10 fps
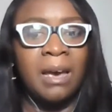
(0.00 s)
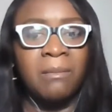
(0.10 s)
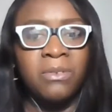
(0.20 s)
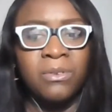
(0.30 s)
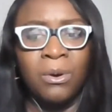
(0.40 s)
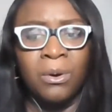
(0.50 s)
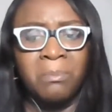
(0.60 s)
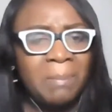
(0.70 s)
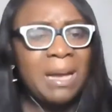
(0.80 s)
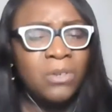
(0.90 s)
So
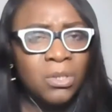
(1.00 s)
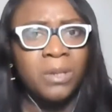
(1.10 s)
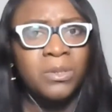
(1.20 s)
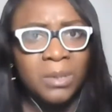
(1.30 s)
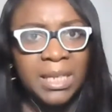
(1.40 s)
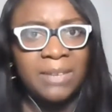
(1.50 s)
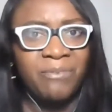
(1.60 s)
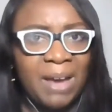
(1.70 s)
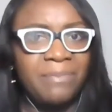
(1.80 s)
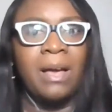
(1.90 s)
maybe I just want to leave
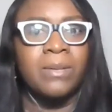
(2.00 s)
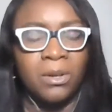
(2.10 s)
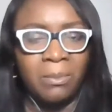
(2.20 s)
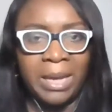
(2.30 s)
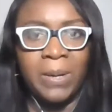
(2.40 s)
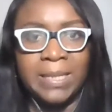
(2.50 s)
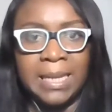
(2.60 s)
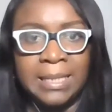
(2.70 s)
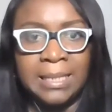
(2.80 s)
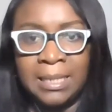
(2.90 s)
5,000 on my
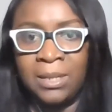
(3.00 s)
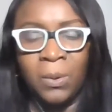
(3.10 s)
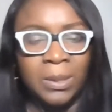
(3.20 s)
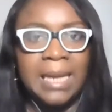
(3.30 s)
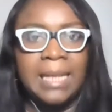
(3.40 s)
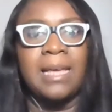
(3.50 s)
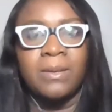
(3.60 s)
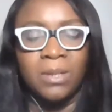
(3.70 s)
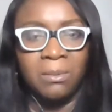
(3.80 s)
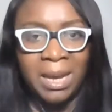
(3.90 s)
USSD or
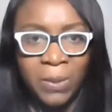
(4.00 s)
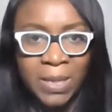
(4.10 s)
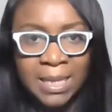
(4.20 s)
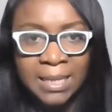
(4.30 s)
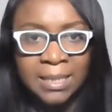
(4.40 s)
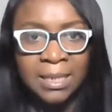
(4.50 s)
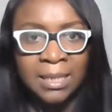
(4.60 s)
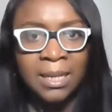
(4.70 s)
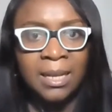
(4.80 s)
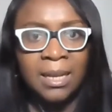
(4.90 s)
10,000 on my USSD